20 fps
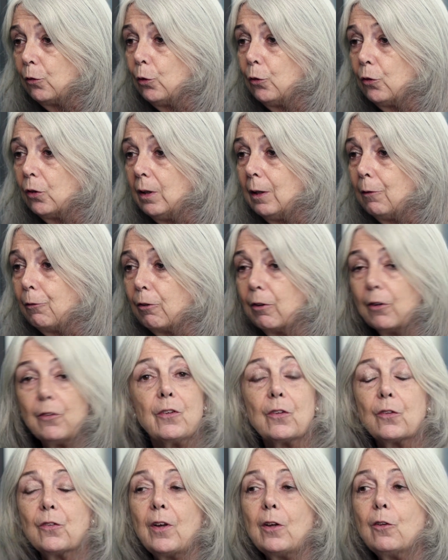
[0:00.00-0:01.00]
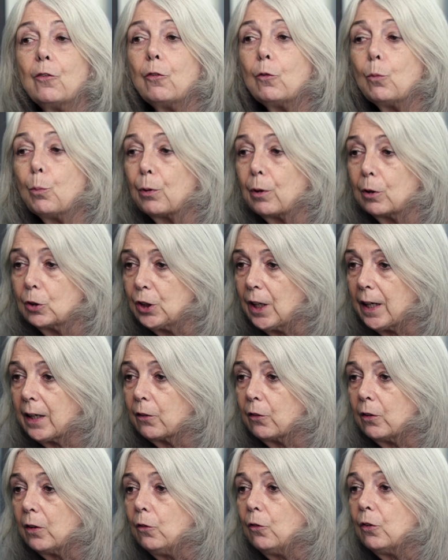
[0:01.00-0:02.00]
to deliver a successful
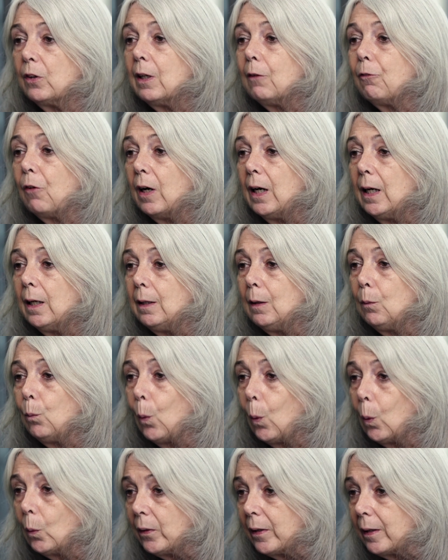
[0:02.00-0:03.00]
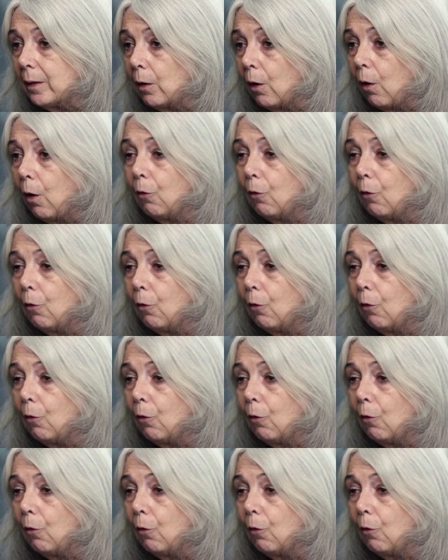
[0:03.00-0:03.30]
project and to give early warning